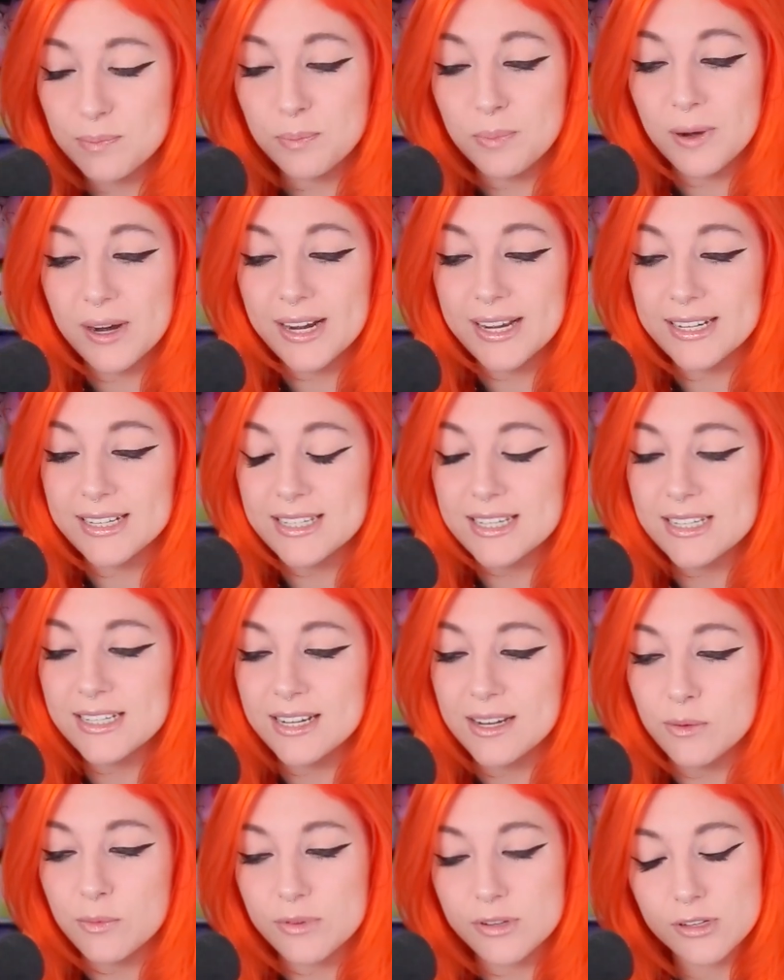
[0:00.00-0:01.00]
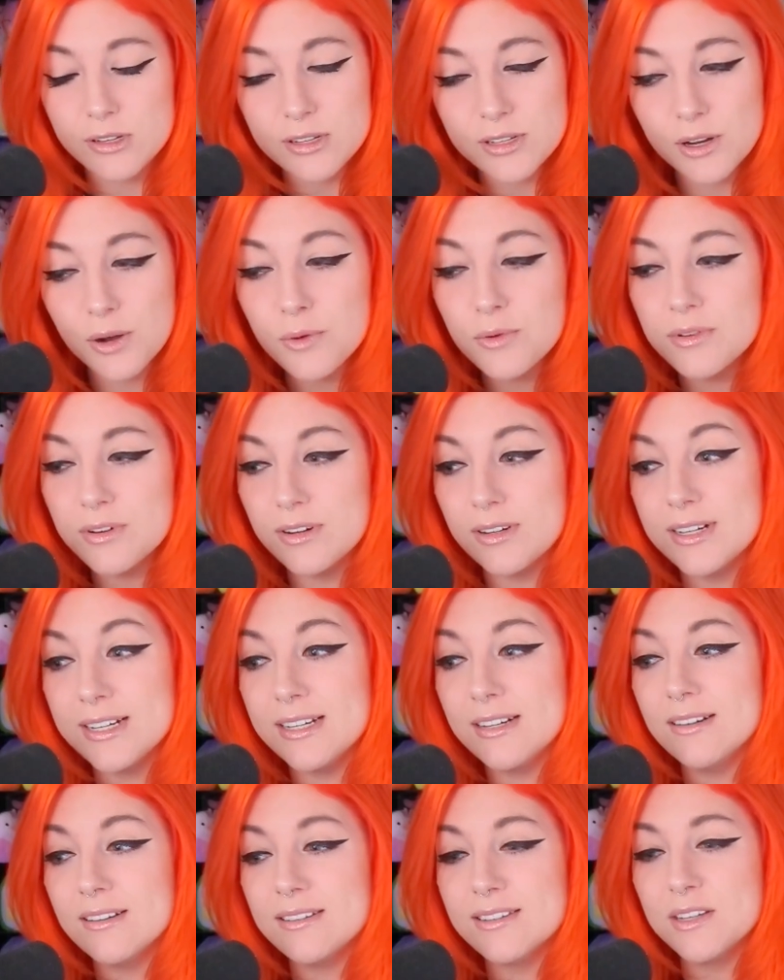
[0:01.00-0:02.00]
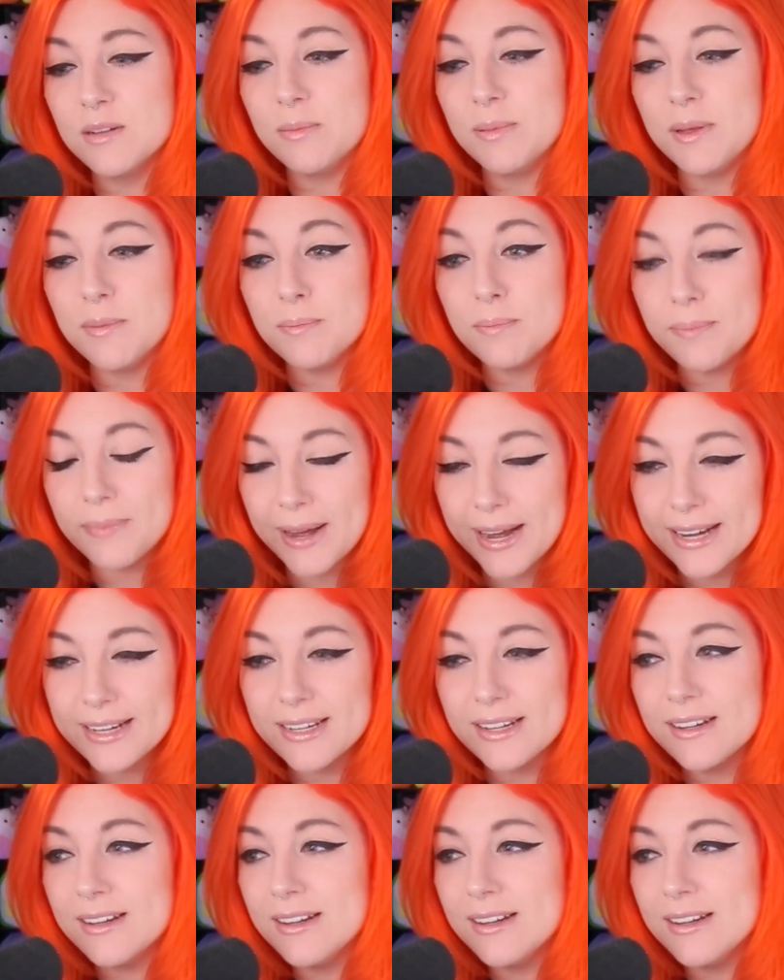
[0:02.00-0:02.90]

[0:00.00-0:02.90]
but it was so good to be back